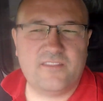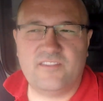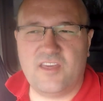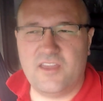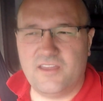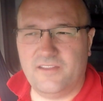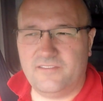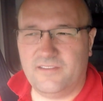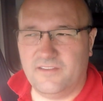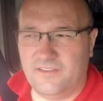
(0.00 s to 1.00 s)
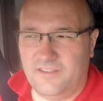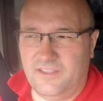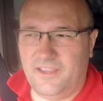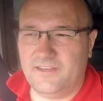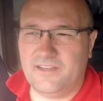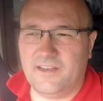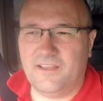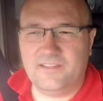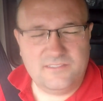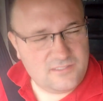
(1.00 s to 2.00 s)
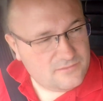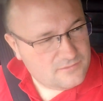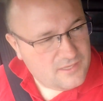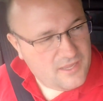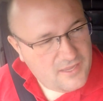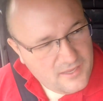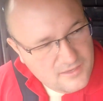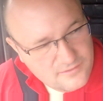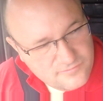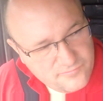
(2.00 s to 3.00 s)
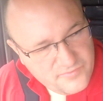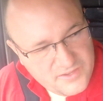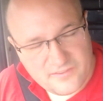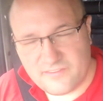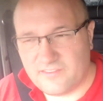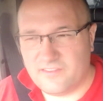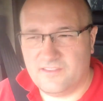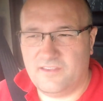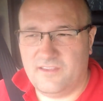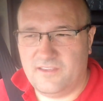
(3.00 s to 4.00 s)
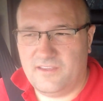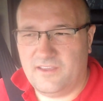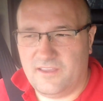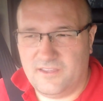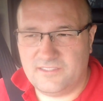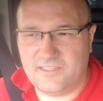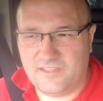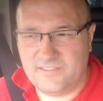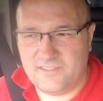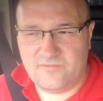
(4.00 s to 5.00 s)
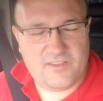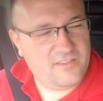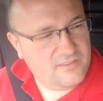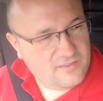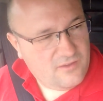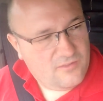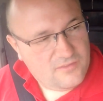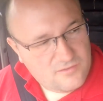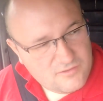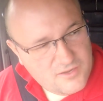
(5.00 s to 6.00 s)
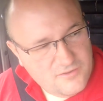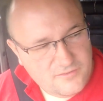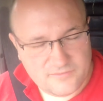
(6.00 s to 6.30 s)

3rd in class and 5th, starting 5th on the road